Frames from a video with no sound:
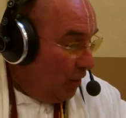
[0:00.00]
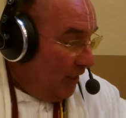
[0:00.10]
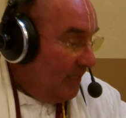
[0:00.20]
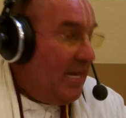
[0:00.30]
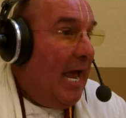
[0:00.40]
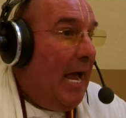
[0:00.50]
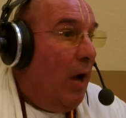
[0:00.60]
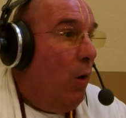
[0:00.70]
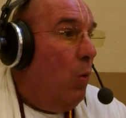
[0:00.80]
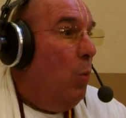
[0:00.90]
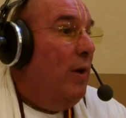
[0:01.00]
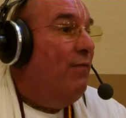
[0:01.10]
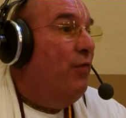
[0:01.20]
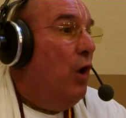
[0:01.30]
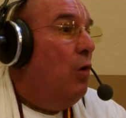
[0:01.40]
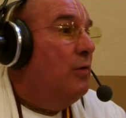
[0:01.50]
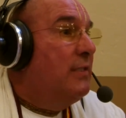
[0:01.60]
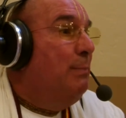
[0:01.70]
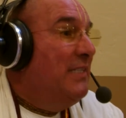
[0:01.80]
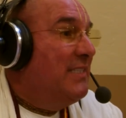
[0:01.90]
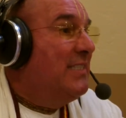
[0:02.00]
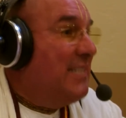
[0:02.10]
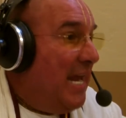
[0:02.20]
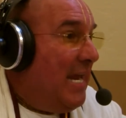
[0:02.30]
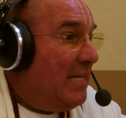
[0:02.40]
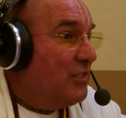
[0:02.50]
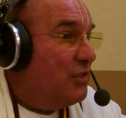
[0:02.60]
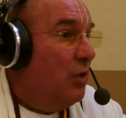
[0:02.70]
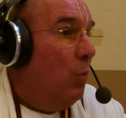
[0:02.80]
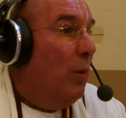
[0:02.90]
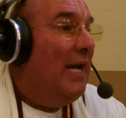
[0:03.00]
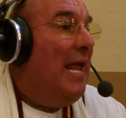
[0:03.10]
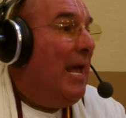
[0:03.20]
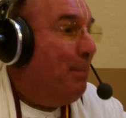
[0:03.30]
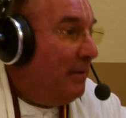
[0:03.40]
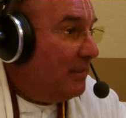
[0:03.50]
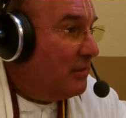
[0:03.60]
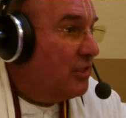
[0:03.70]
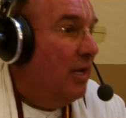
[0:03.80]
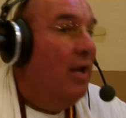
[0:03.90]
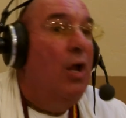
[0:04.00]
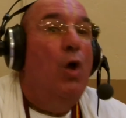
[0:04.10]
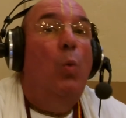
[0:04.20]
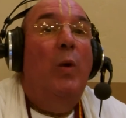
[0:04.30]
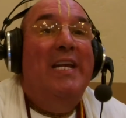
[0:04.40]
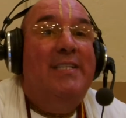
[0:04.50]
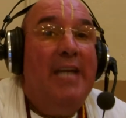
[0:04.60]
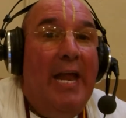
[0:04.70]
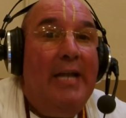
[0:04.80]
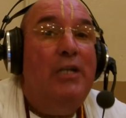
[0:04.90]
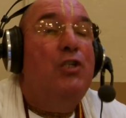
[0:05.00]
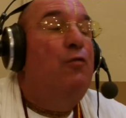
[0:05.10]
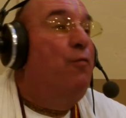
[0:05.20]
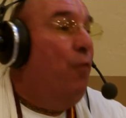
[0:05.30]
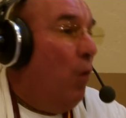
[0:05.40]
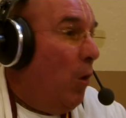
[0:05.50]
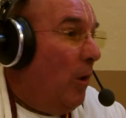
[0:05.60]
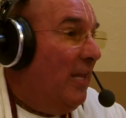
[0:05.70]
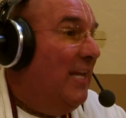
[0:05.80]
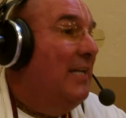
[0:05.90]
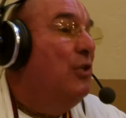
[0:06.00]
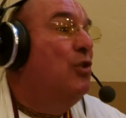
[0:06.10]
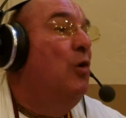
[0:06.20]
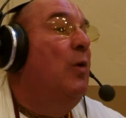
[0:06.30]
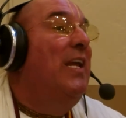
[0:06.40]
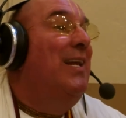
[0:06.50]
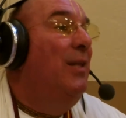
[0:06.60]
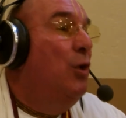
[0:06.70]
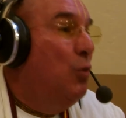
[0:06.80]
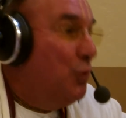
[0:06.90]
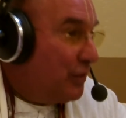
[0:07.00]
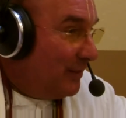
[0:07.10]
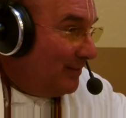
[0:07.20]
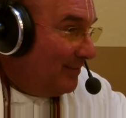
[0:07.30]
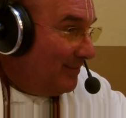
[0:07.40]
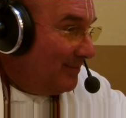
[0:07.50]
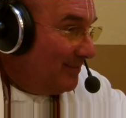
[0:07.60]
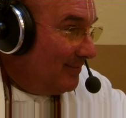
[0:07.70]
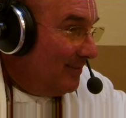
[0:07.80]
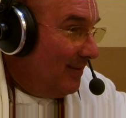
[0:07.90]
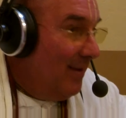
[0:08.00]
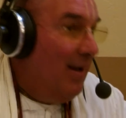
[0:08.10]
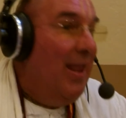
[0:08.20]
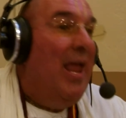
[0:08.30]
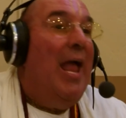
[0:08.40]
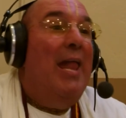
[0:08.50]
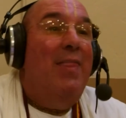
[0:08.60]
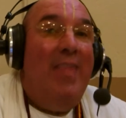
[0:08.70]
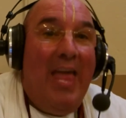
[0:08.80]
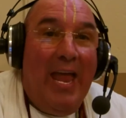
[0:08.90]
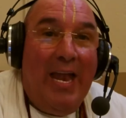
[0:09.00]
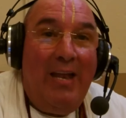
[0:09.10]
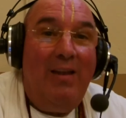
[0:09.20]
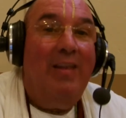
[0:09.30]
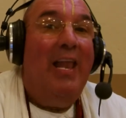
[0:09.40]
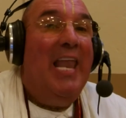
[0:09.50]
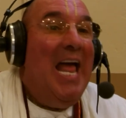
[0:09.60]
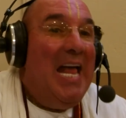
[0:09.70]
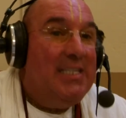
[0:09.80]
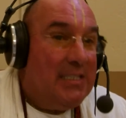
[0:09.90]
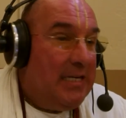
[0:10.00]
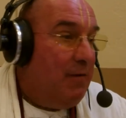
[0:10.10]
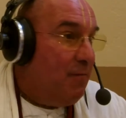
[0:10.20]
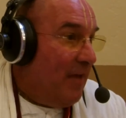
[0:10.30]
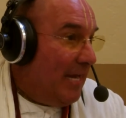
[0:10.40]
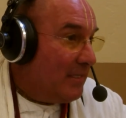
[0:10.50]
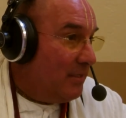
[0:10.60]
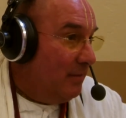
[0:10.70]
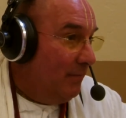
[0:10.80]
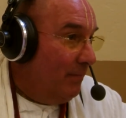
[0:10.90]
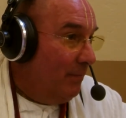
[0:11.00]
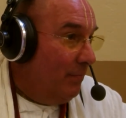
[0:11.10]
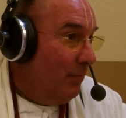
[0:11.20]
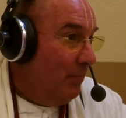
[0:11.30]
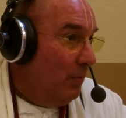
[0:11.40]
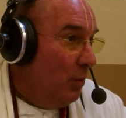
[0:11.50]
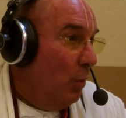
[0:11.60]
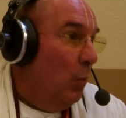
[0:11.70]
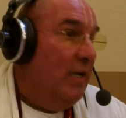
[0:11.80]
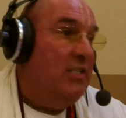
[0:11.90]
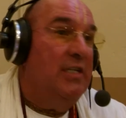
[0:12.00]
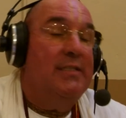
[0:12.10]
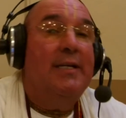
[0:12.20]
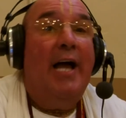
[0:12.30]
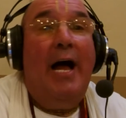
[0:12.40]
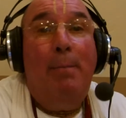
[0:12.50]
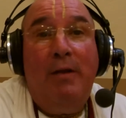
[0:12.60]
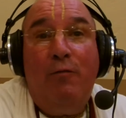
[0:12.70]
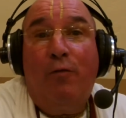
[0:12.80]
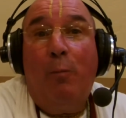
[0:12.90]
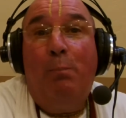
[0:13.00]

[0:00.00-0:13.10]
Now, with those mistakes, what happens? We tend to fall into illusion. And then the last defect, which is common for